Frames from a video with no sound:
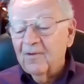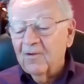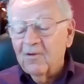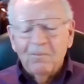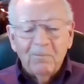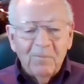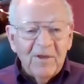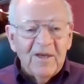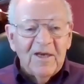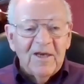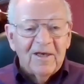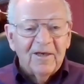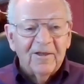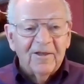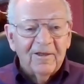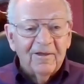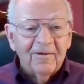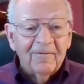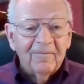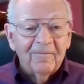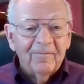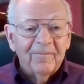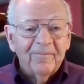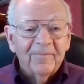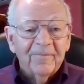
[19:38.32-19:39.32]
completely.
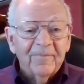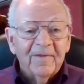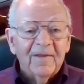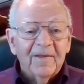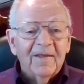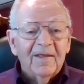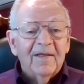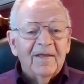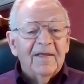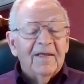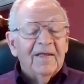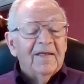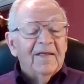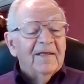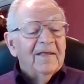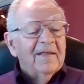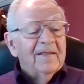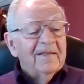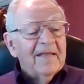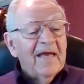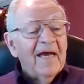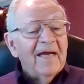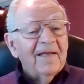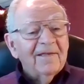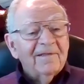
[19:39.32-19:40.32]

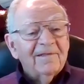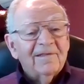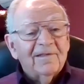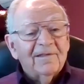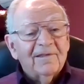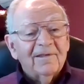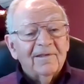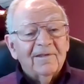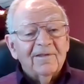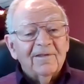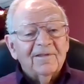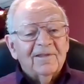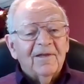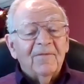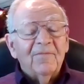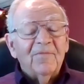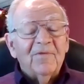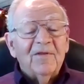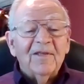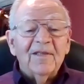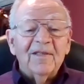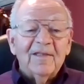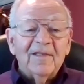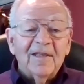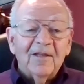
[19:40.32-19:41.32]
That's
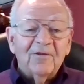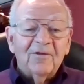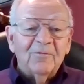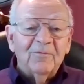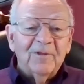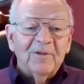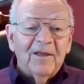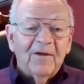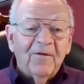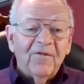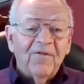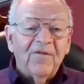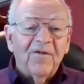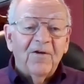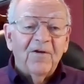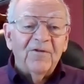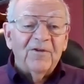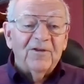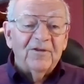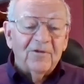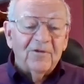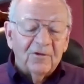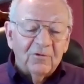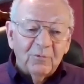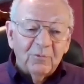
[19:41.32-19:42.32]
something that we have
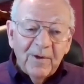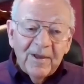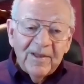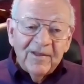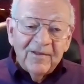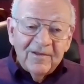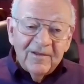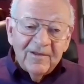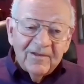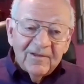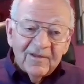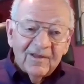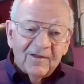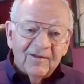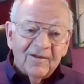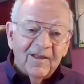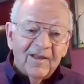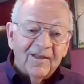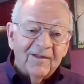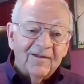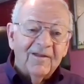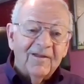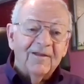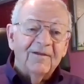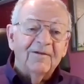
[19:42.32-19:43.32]
found in the twins, and
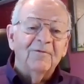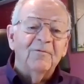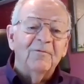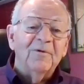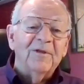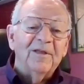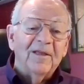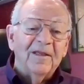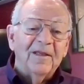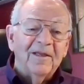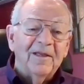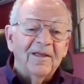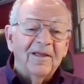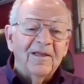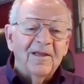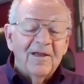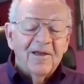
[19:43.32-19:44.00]
that we